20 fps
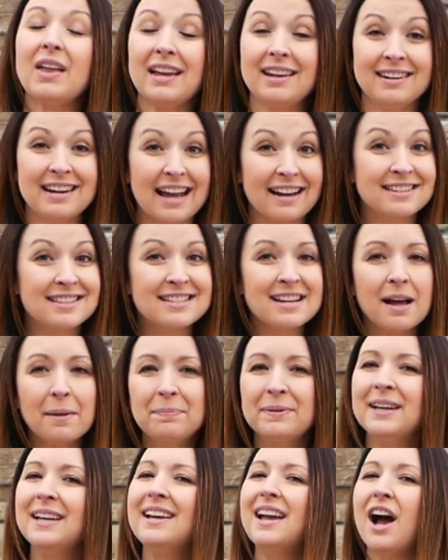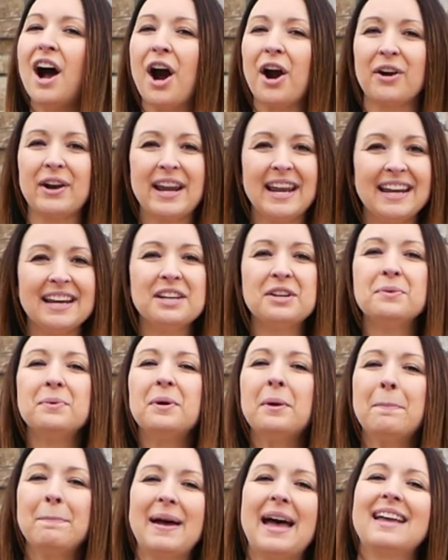Next up, our
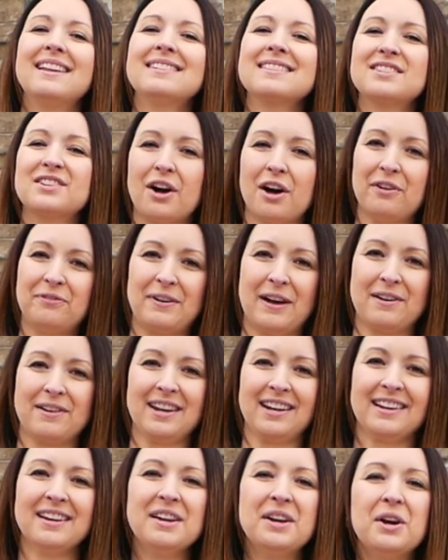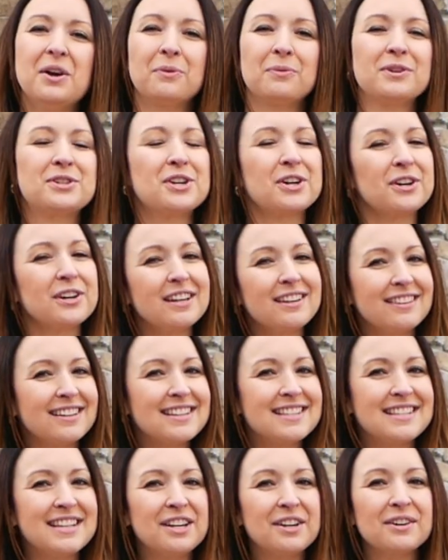annual men's golf outing, returning
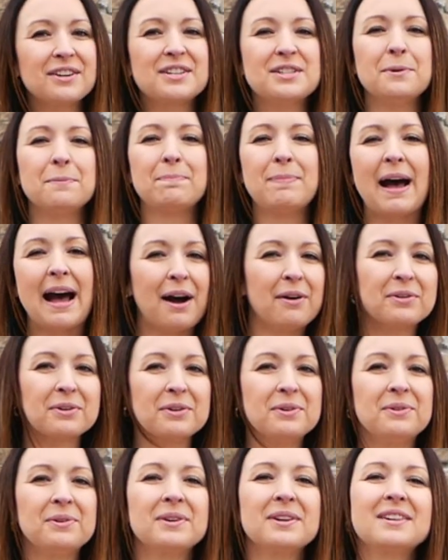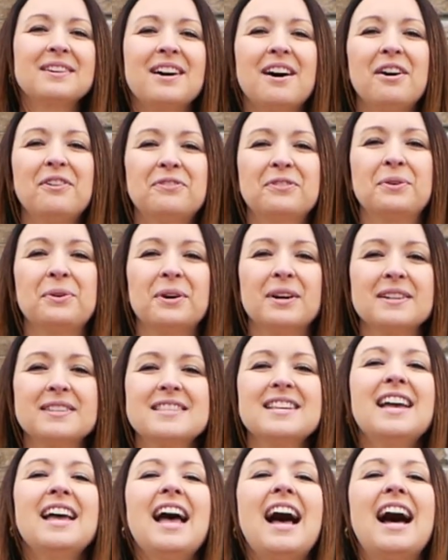this year to Powderhorn Golf Course
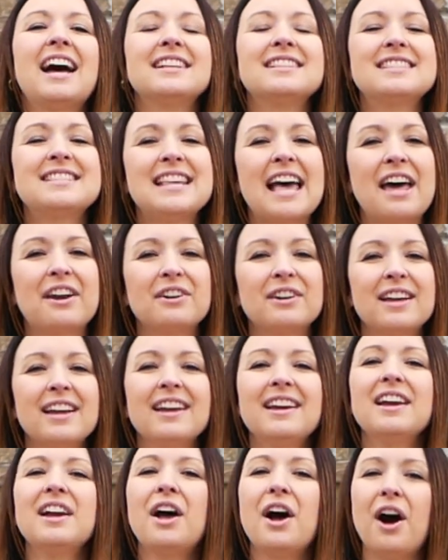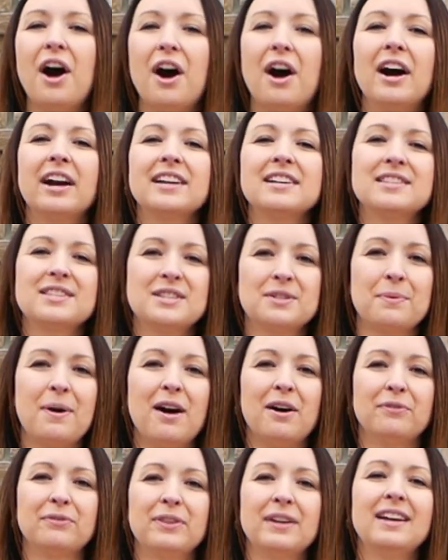on Saturday, August
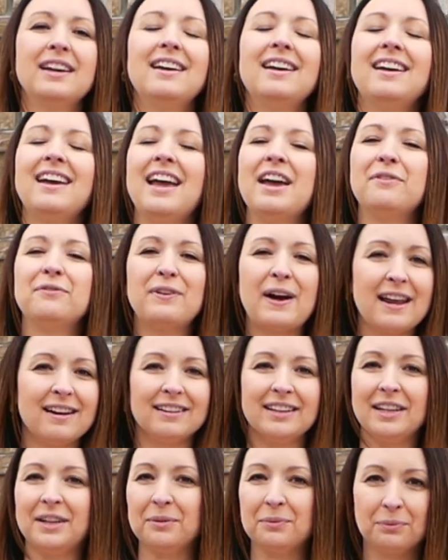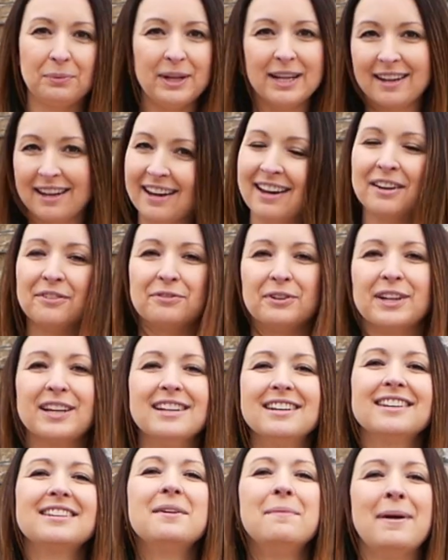12th. And finally, we can't
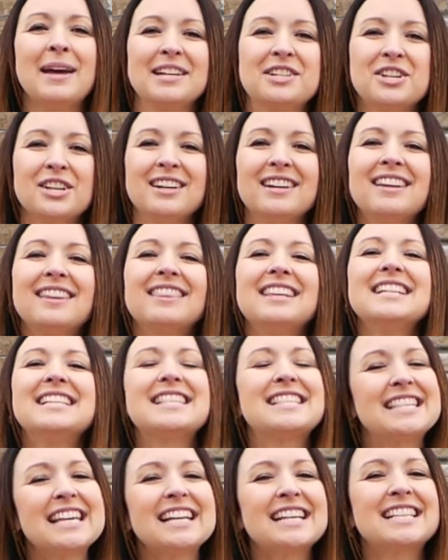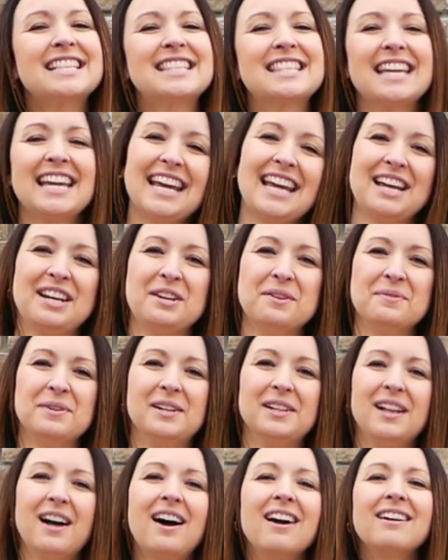forget to mention the sixth
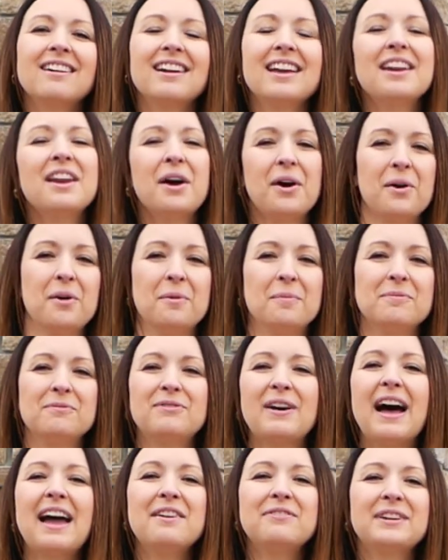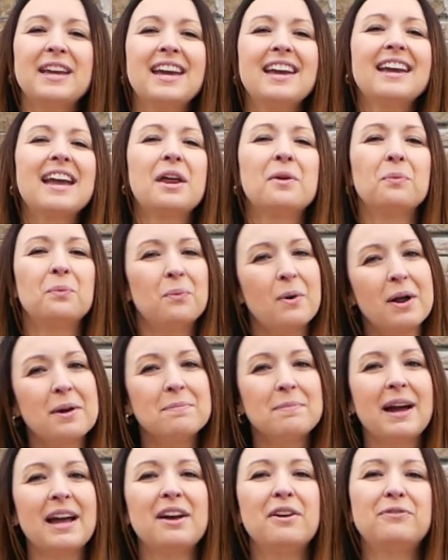annual Heart and Home 5K and
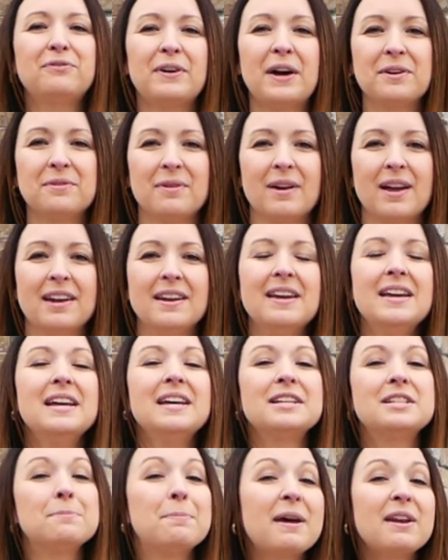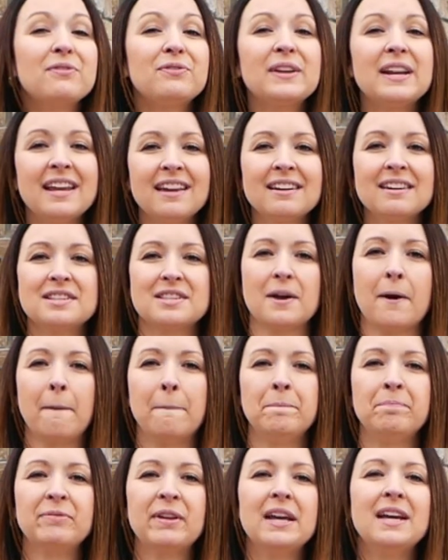1 mile fun run to benefit Hannah's
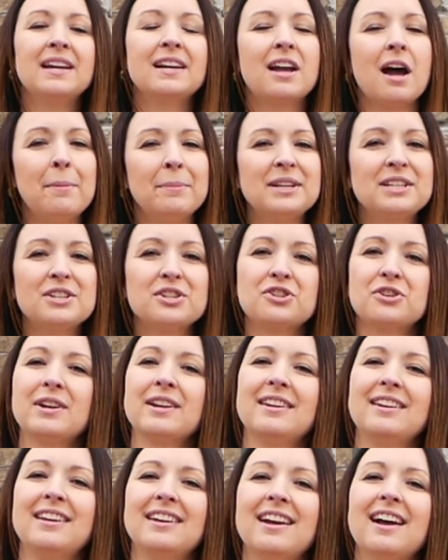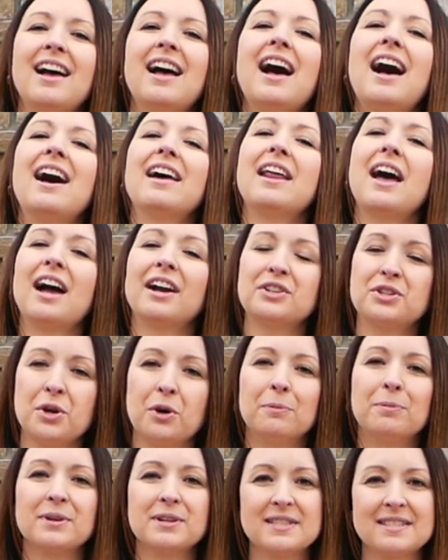home, coming to Trinity on
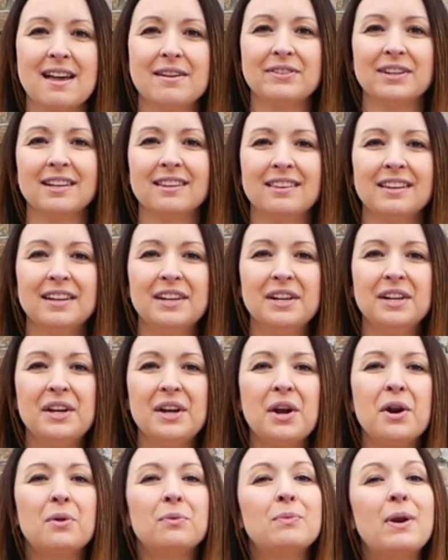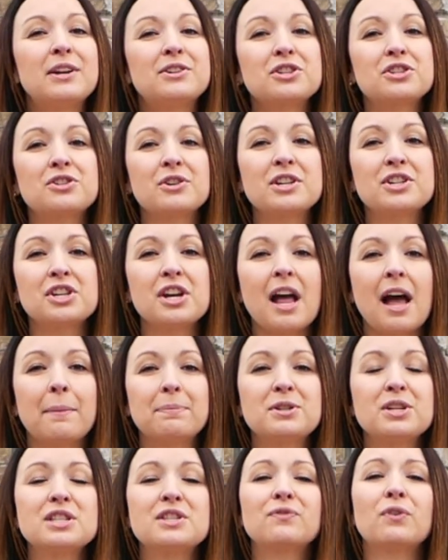October 7th. Registration
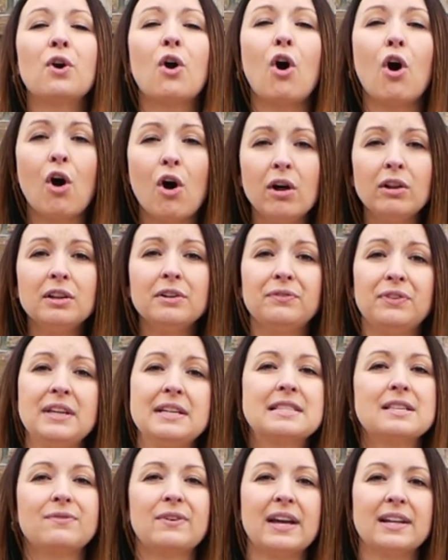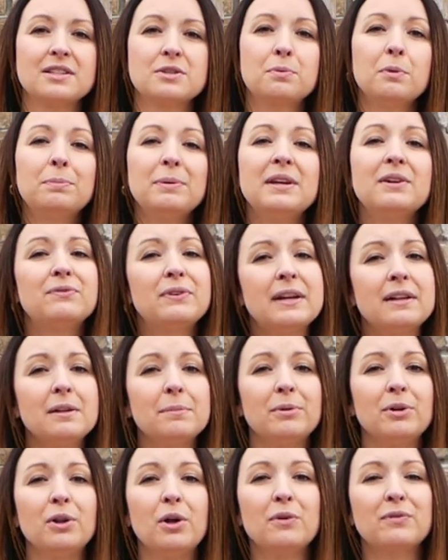options for all of these events will be
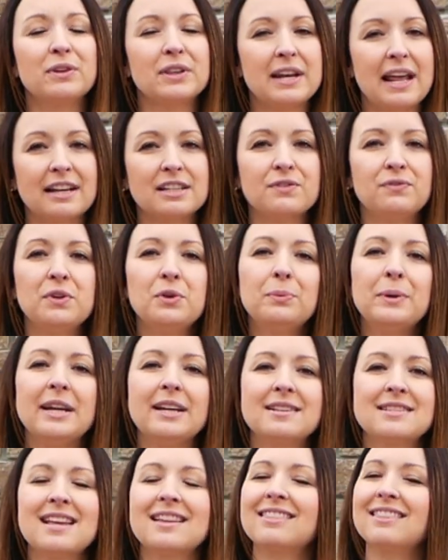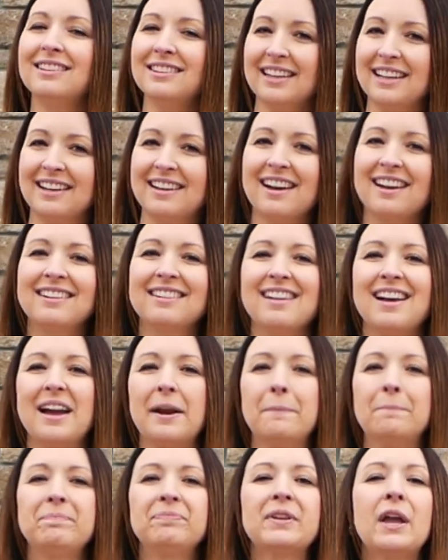available over the next few weeks at the link
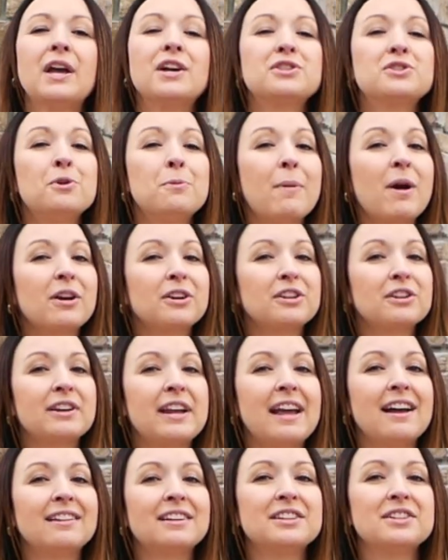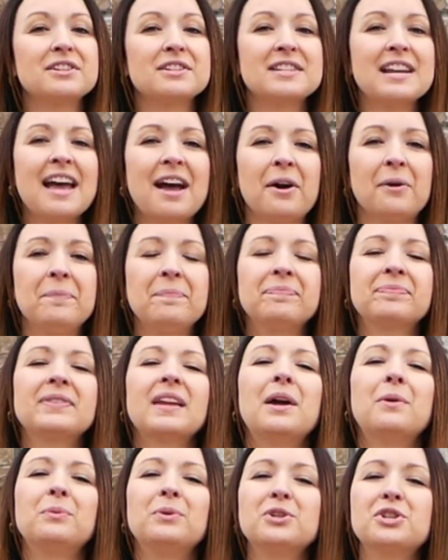online. So mark your calendars now,
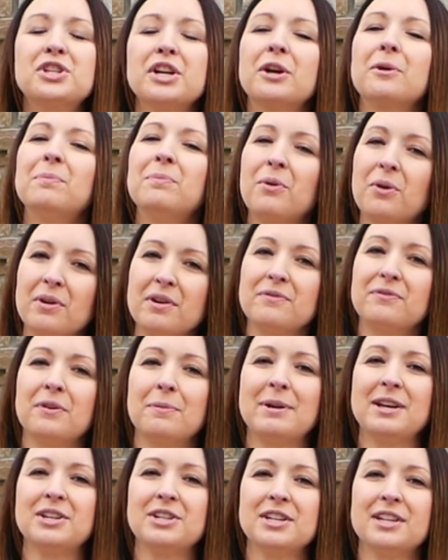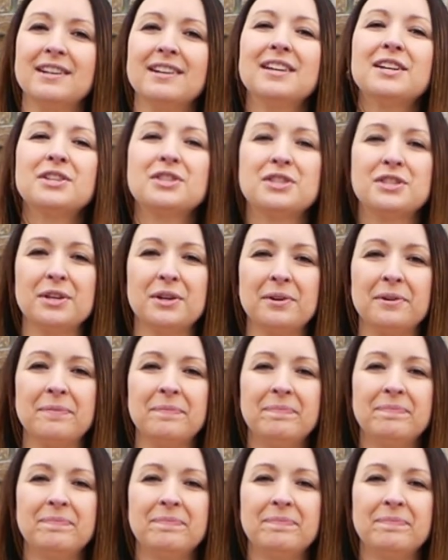and we'll share more information soon.